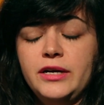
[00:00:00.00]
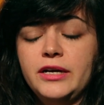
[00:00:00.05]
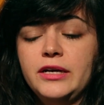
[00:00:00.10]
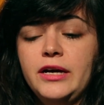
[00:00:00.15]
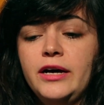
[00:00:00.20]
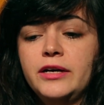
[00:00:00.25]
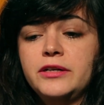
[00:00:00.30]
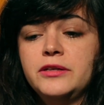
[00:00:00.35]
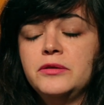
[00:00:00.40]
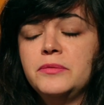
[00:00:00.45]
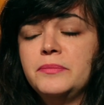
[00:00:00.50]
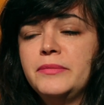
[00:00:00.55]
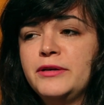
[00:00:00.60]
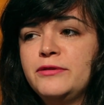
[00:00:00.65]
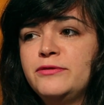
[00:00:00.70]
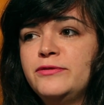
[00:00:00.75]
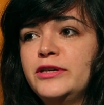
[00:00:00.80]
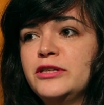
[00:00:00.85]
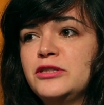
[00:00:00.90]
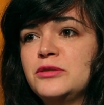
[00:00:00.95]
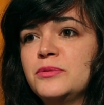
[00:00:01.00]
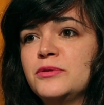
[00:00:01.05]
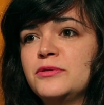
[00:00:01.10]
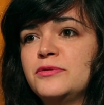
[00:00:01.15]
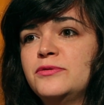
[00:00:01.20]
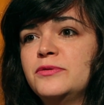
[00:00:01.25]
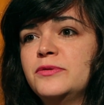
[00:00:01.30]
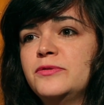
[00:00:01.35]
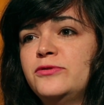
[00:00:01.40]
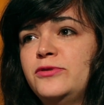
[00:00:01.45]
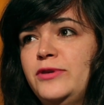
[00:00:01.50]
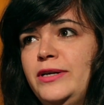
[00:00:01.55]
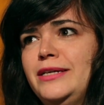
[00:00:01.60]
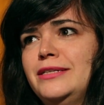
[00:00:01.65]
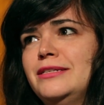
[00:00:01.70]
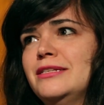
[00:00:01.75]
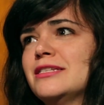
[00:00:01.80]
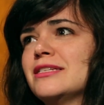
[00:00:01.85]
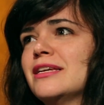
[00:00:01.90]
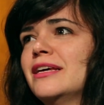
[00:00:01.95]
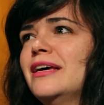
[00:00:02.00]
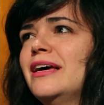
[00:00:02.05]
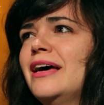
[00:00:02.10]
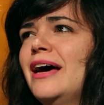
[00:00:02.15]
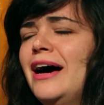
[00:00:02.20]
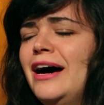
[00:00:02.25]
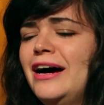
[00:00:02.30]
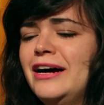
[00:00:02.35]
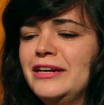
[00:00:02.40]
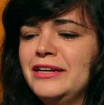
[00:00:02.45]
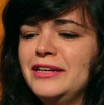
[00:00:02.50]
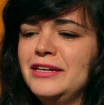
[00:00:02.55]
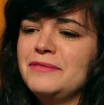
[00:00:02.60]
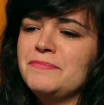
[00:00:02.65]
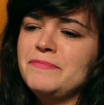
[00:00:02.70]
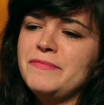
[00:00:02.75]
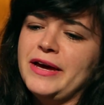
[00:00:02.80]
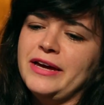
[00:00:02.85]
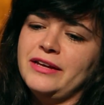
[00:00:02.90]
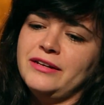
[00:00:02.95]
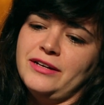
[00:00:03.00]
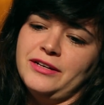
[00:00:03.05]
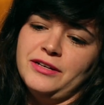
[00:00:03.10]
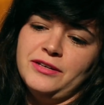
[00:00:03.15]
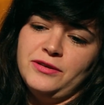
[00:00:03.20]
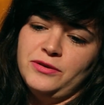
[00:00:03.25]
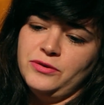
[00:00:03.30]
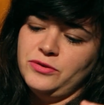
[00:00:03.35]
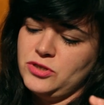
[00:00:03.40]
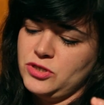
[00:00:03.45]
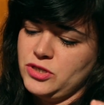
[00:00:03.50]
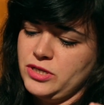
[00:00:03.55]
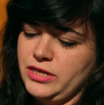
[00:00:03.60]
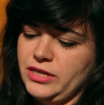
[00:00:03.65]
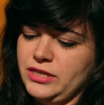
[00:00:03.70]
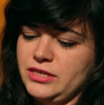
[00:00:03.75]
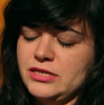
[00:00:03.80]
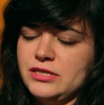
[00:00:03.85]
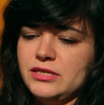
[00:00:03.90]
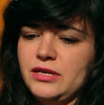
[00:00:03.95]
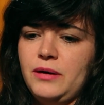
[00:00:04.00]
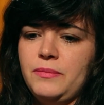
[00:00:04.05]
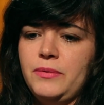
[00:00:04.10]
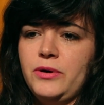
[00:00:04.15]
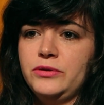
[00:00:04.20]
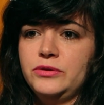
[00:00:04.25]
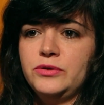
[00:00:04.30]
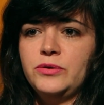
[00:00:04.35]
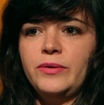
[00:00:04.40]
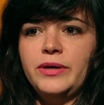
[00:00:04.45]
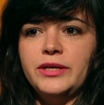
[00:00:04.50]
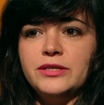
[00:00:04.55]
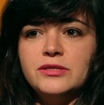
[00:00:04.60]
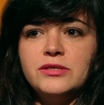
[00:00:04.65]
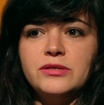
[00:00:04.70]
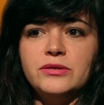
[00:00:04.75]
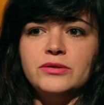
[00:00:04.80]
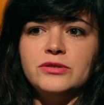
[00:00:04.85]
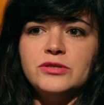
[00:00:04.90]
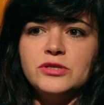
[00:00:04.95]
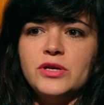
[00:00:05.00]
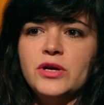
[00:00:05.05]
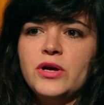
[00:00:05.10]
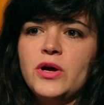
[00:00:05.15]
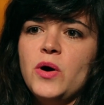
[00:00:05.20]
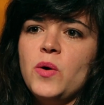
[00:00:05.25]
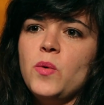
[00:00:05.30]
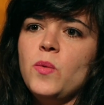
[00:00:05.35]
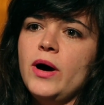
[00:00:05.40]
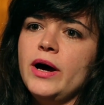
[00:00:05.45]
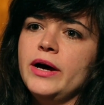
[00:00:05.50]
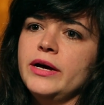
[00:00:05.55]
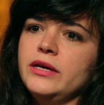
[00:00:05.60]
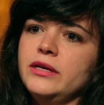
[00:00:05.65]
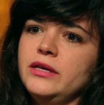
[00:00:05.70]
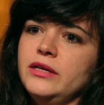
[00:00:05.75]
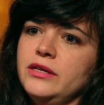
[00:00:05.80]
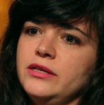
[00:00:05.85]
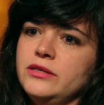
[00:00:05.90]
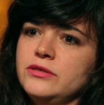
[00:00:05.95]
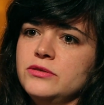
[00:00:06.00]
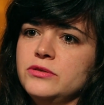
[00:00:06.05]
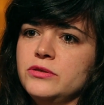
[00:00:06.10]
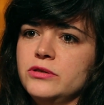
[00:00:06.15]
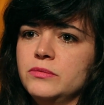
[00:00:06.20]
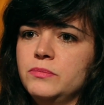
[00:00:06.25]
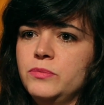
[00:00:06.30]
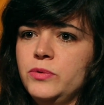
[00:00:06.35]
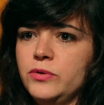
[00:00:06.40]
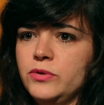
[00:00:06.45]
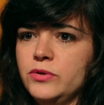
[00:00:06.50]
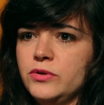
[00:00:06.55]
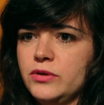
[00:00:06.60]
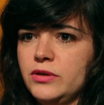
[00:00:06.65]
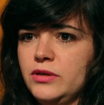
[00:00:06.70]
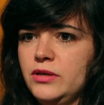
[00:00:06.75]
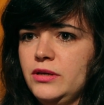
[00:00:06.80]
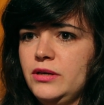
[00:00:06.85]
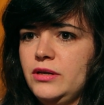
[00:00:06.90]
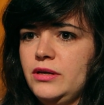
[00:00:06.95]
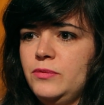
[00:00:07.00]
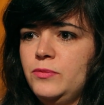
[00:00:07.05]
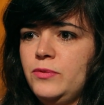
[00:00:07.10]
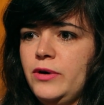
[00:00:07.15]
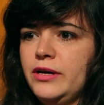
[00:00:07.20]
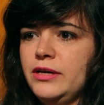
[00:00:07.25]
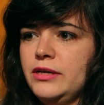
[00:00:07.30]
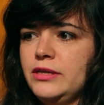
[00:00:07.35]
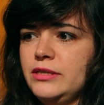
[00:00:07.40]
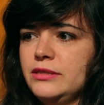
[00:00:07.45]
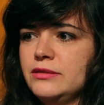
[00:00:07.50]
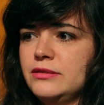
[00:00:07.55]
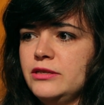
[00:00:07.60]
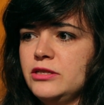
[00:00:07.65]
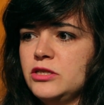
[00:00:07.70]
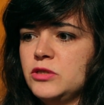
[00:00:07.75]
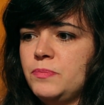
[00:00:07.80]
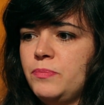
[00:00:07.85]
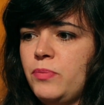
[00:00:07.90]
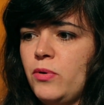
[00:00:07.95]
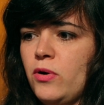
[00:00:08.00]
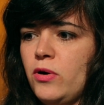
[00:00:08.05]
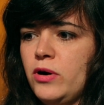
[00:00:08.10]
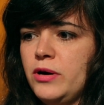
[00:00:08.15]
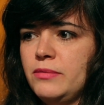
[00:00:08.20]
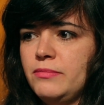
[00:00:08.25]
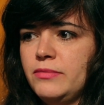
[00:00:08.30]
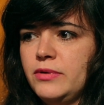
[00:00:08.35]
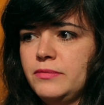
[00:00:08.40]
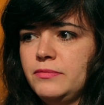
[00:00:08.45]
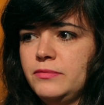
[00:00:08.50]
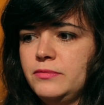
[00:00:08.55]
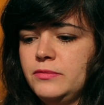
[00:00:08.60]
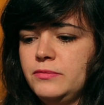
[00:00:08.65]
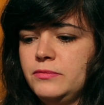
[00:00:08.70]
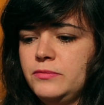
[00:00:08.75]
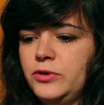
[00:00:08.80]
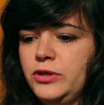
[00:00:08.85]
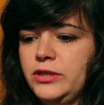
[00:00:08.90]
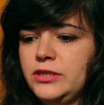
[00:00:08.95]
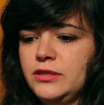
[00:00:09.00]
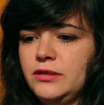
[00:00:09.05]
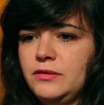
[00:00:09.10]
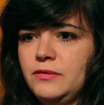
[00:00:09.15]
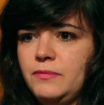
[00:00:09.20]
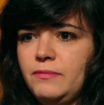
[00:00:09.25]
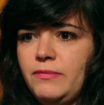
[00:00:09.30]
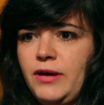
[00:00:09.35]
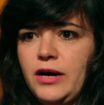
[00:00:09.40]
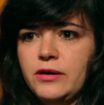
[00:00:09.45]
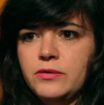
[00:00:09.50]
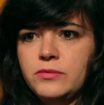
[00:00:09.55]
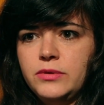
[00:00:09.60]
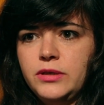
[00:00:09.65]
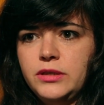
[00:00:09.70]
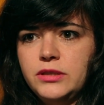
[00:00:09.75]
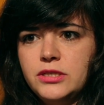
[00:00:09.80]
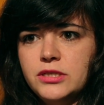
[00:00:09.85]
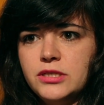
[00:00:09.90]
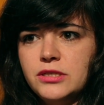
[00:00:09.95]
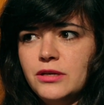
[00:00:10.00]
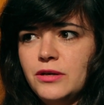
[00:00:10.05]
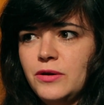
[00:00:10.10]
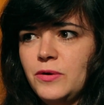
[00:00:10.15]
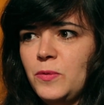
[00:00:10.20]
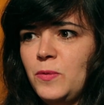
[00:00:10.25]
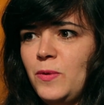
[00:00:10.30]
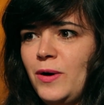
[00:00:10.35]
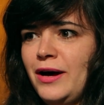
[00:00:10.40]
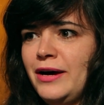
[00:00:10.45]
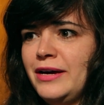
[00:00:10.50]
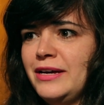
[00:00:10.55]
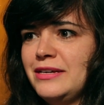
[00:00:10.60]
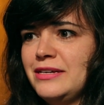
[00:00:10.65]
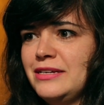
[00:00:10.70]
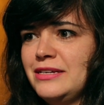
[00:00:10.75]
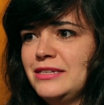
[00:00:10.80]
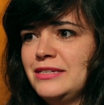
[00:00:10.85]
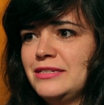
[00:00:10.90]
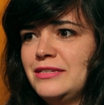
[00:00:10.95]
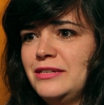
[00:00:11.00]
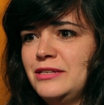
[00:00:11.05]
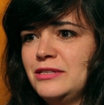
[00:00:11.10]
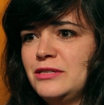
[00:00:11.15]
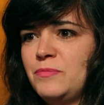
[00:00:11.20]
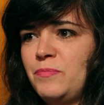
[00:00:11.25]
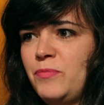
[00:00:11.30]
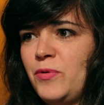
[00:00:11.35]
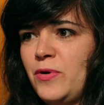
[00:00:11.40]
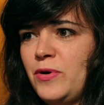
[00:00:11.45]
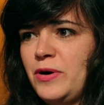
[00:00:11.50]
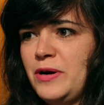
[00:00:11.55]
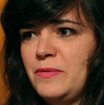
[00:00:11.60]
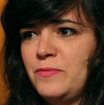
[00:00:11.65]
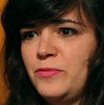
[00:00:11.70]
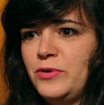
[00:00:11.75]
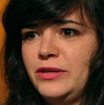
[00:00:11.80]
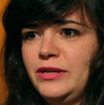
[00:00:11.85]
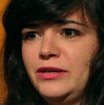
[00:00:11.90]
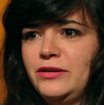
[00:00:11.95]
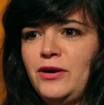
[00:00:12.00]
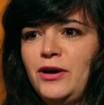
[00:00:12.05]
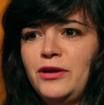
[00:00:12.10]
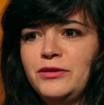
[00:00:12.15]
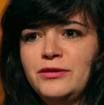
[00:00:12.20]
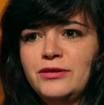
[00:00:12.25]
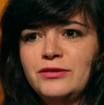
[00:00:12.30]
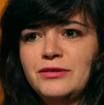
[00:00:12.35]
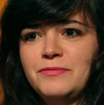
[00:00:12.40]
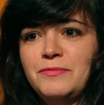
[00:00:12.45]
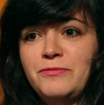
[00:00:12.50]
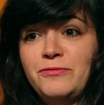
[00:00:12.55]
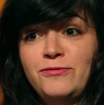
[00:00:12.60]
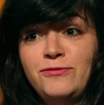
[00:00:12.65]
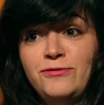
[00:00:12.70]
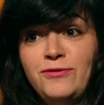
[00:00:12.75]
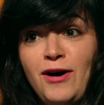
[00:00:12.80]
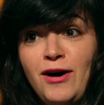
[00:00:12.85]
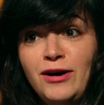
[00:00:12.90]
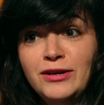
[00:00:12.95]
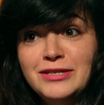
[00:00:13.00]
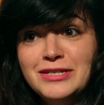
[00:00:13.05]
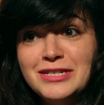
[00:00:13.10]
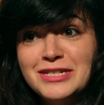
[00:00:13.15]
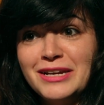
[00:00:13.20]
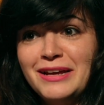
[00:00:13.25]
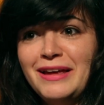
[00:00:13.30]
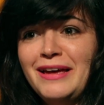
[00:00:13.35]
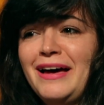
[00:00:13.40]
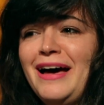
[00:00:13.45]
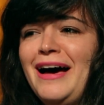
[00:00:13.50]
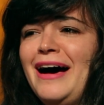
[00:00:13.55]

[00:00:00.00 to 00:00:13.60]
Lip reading: I had it on my Facebook friends, and he made a huge list about questions. Why is your book? Why is this poem written backwards? Why is this poem with another font?